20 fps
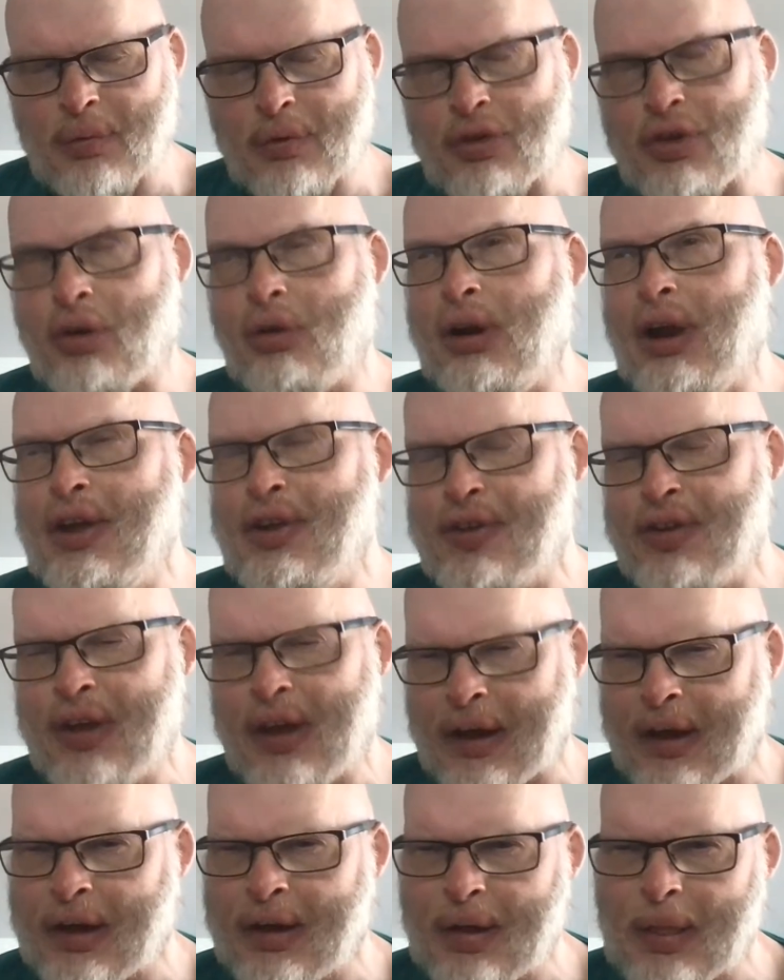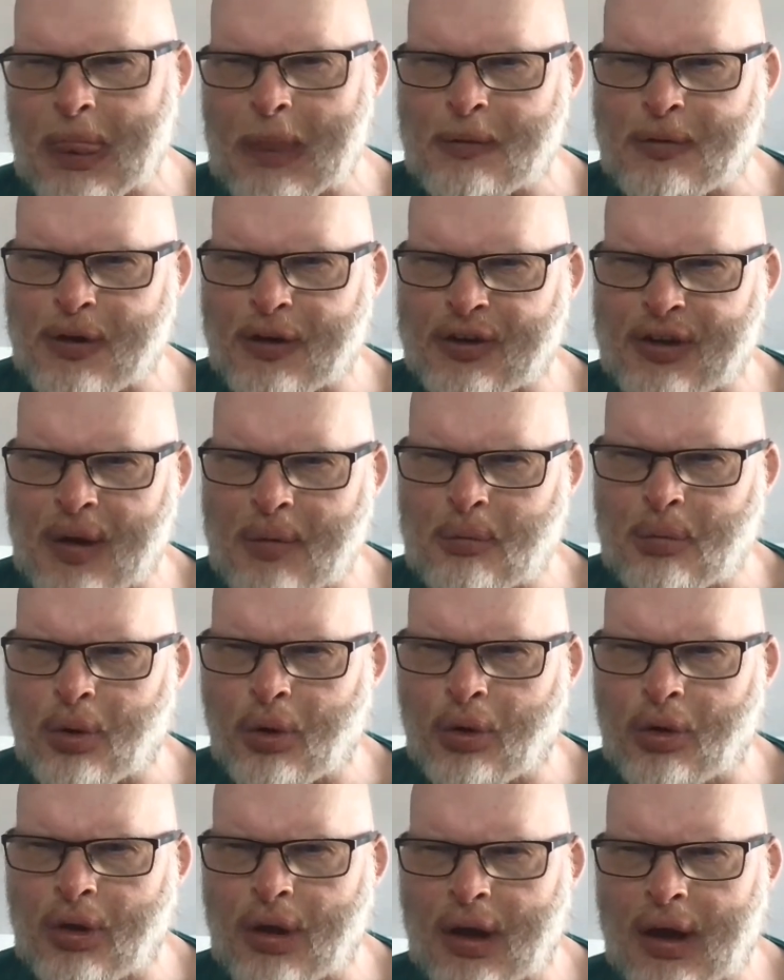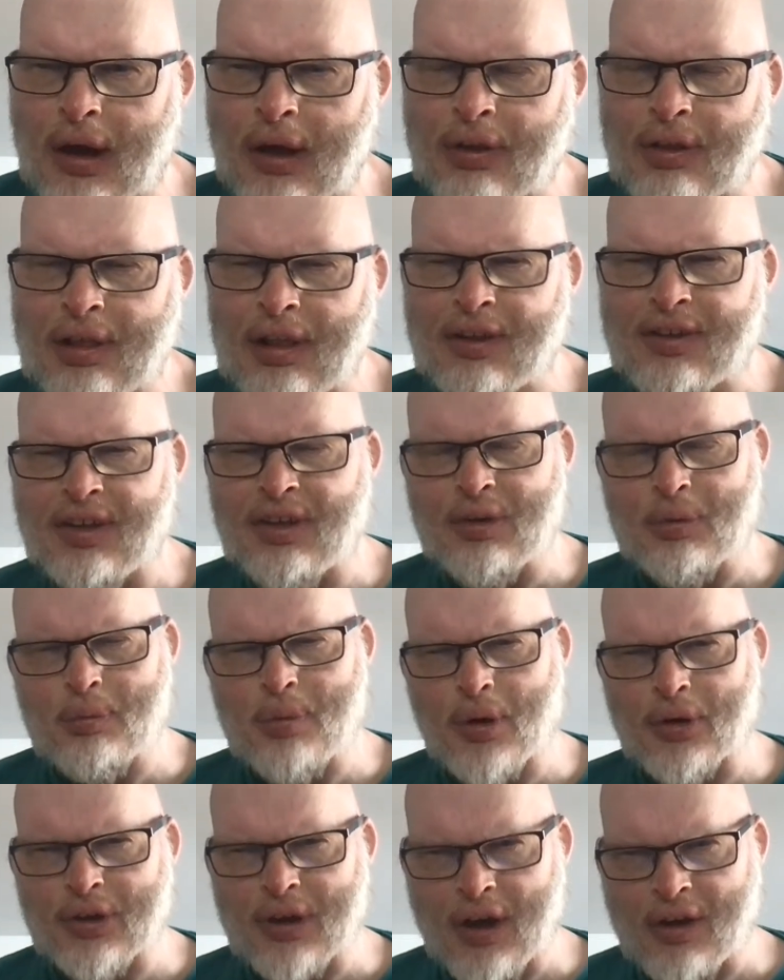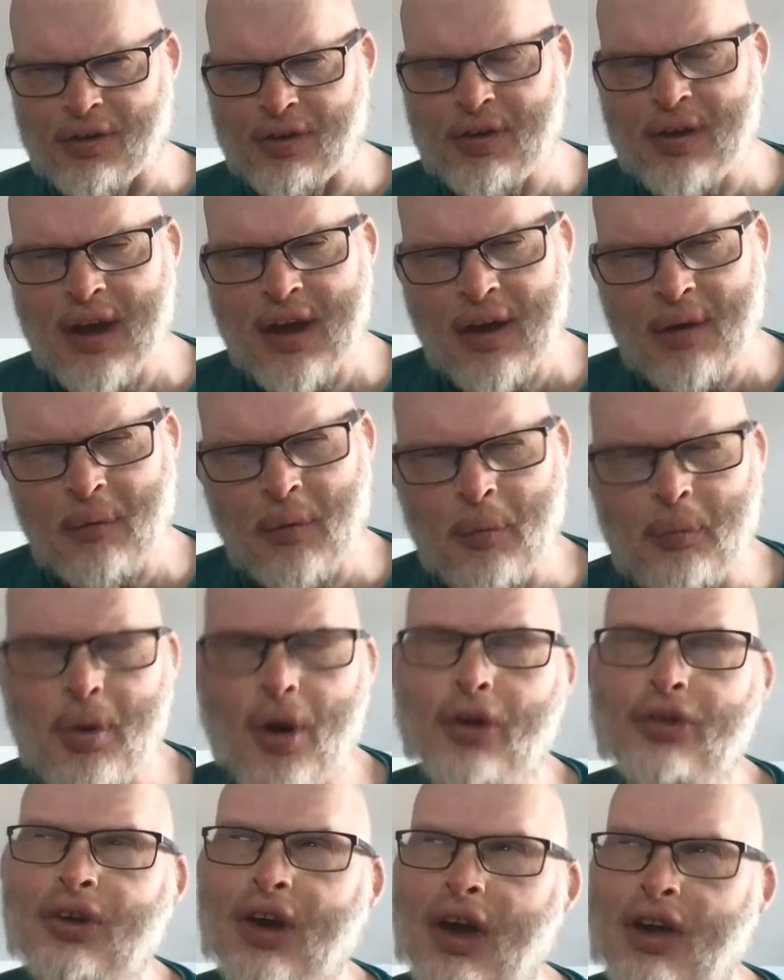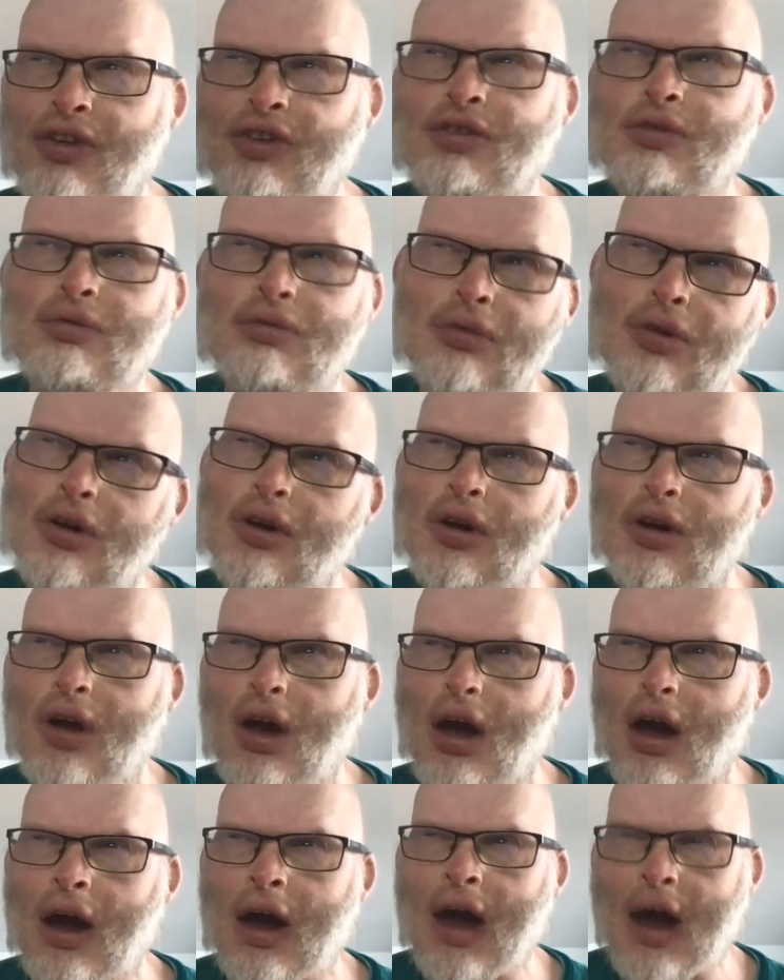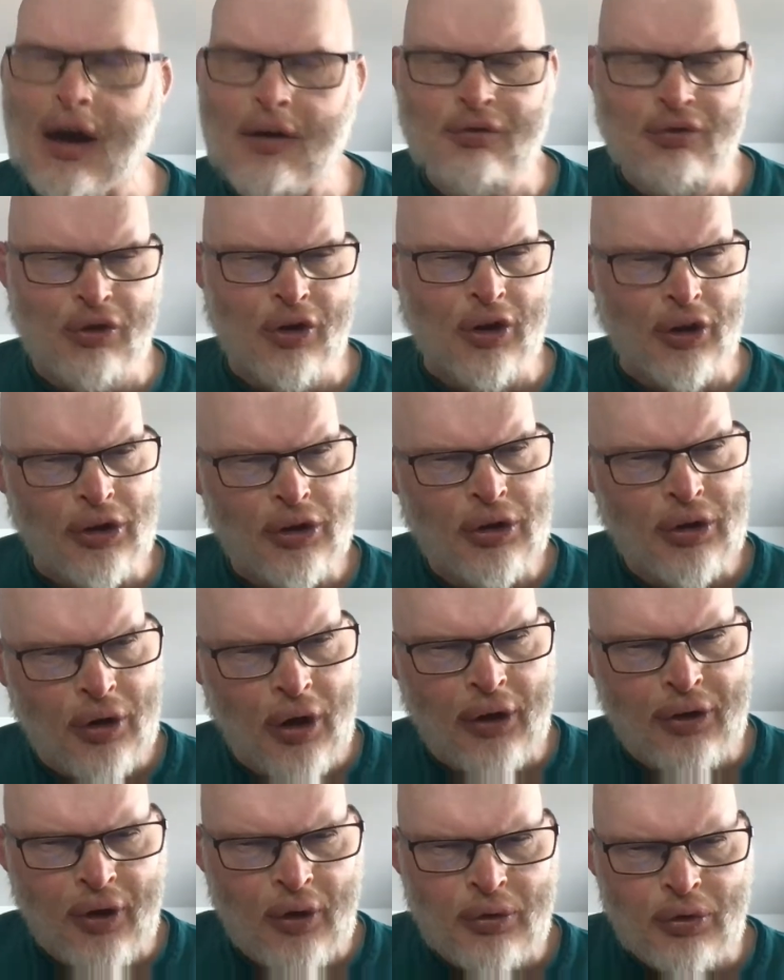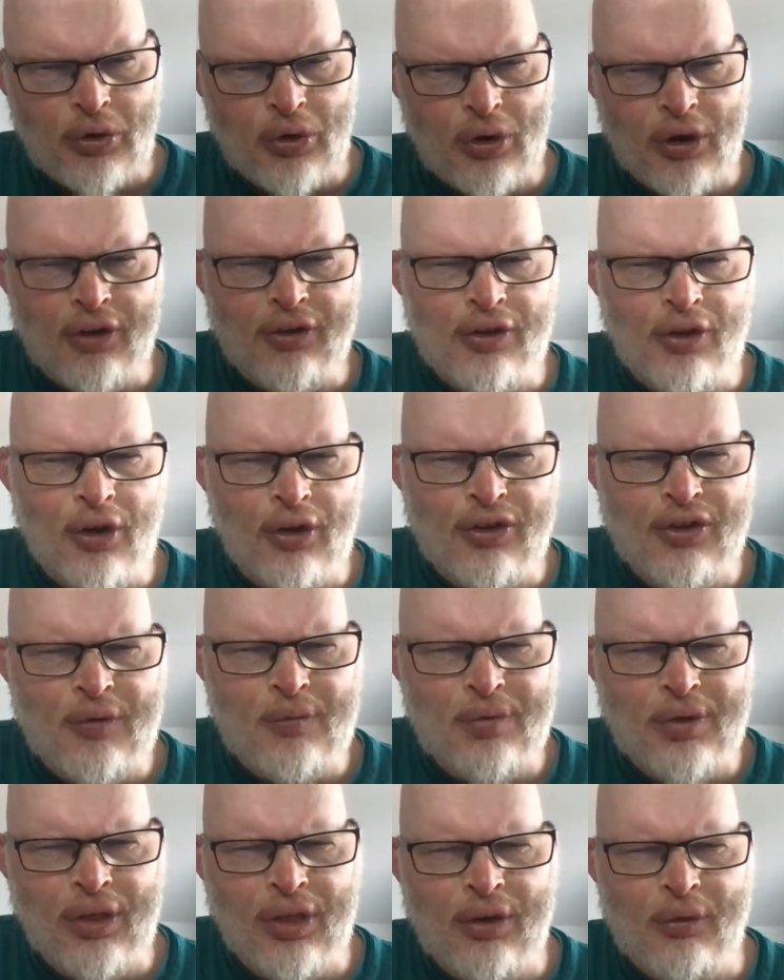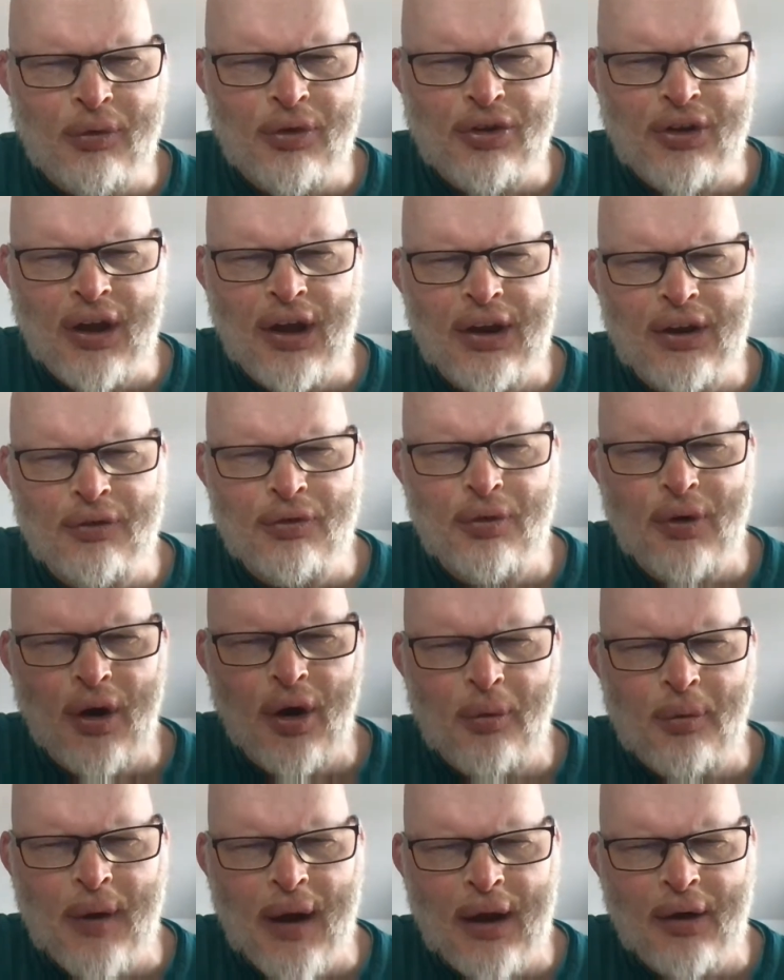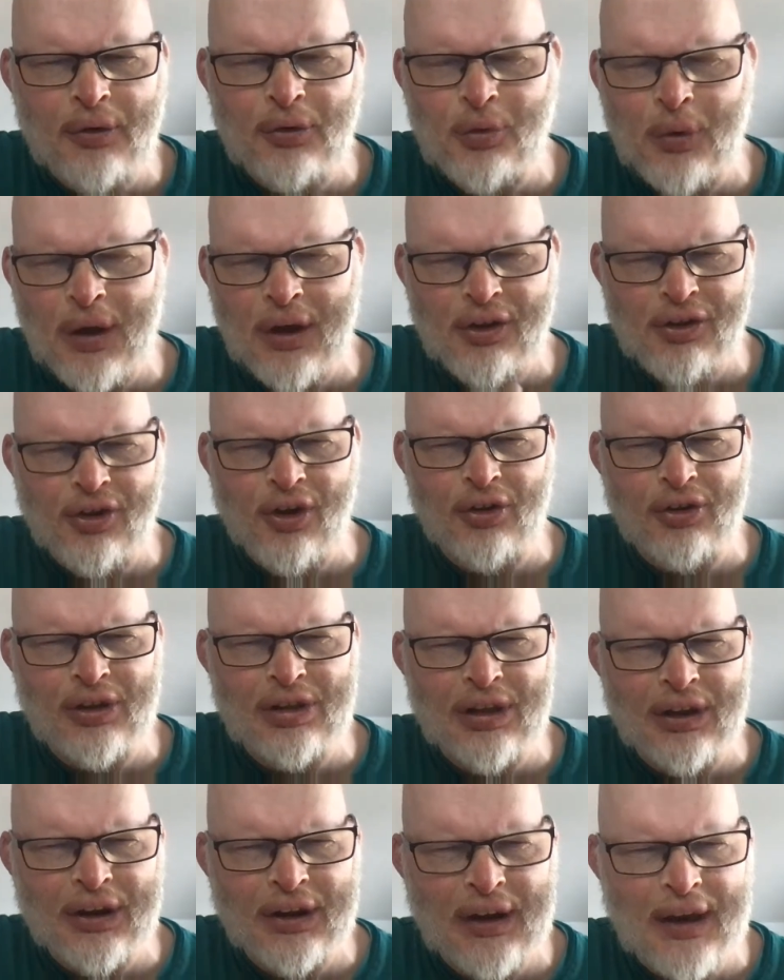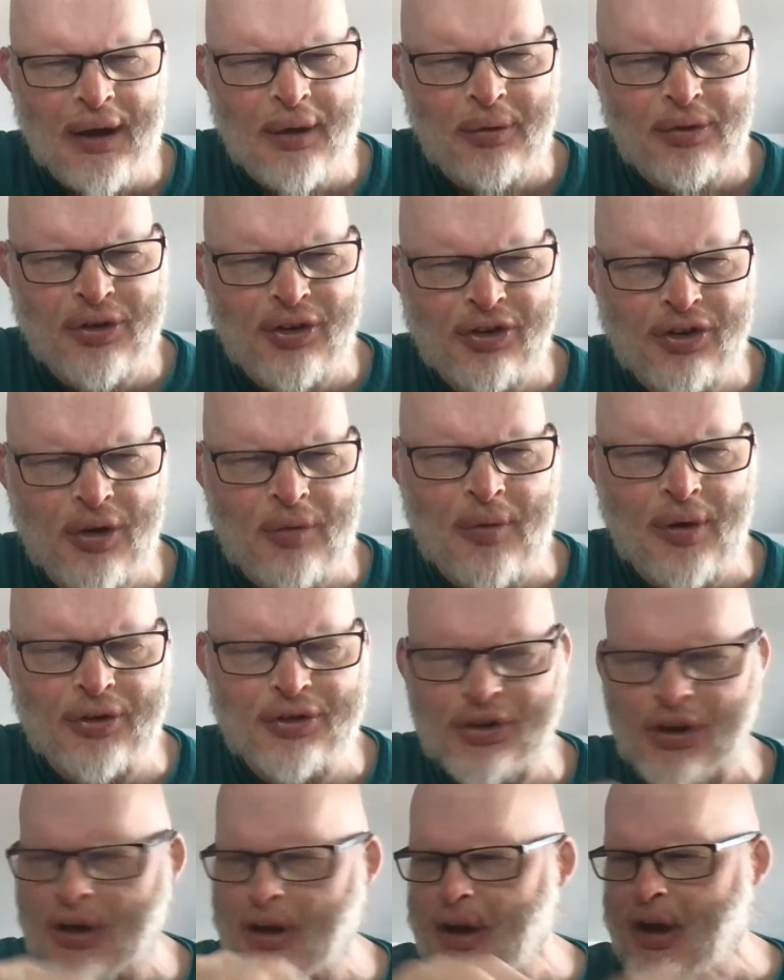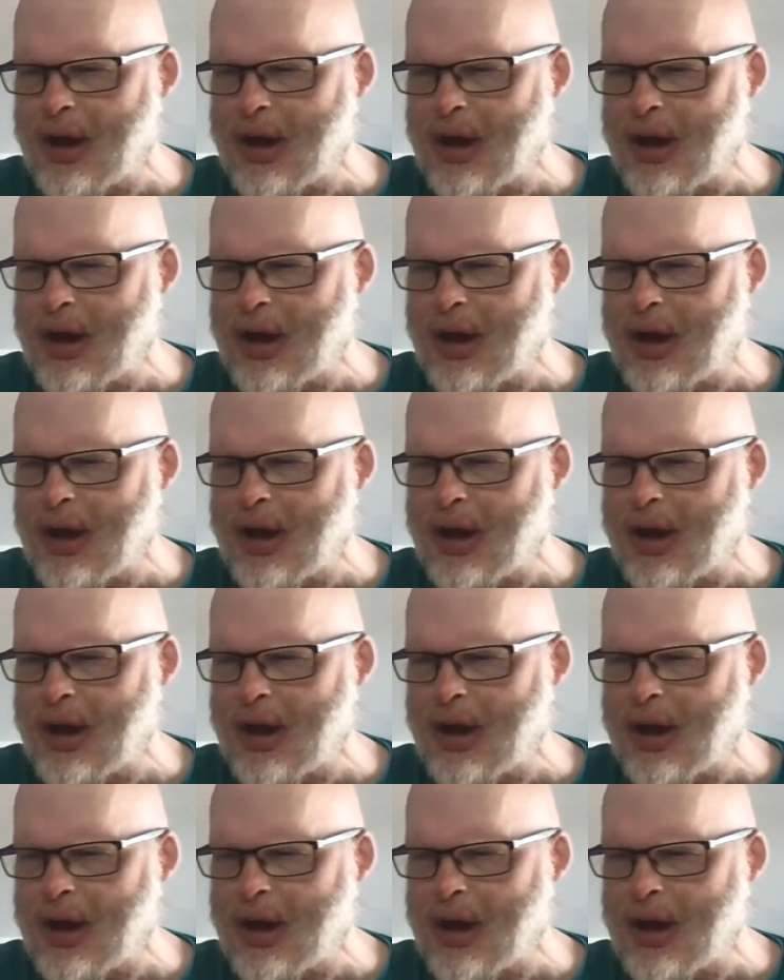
So listening, for example, and listening to podcasts. Yeah, well, podcasts I have done. I don't. It's not something that was kind of around when I started learning languages so much.